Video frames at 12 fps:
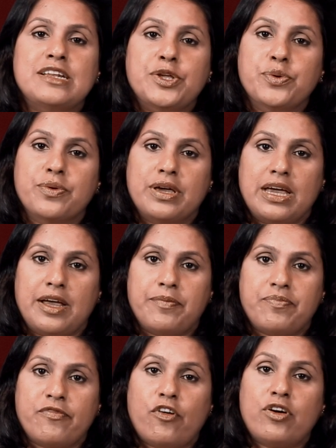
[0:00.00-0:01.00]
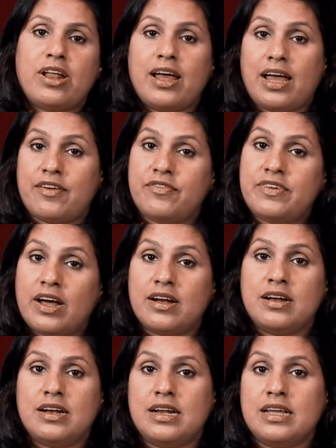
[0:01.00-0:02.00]
in UK, what I have
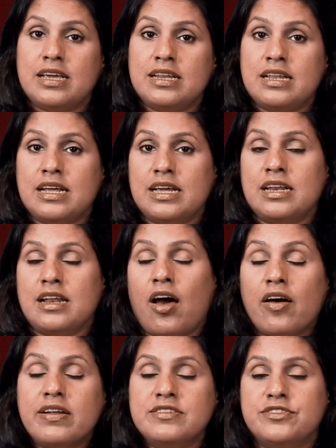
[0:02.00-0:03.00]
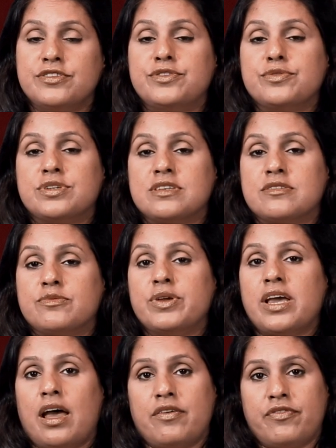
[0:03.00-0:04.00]
done in our institutions,
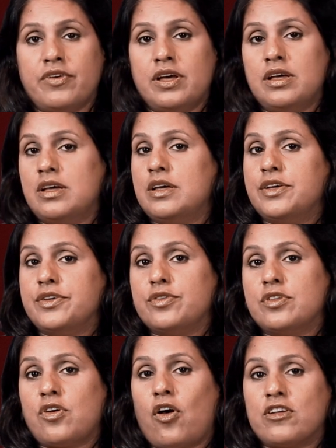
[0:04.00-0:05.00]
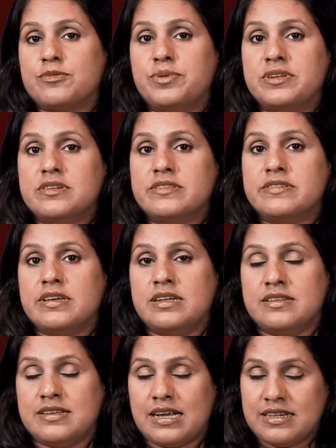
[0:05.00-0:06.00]
we have, you know, the hospitals
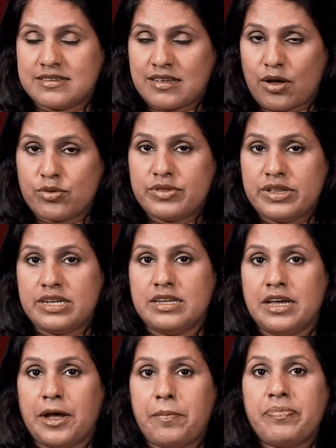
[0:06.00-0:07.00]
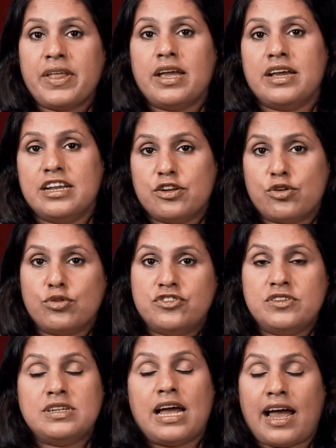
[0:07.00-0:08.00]
in South India, in
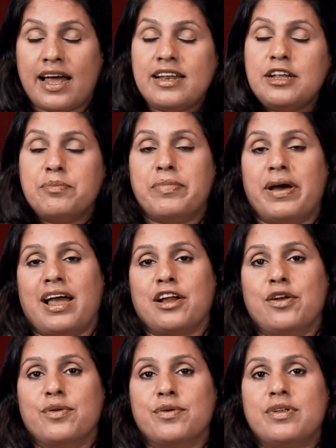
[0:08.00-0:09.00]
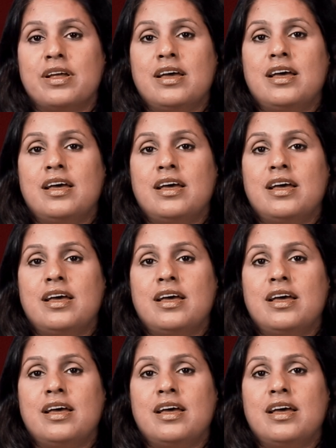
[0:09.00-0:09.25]
Cochin and in Bangalore.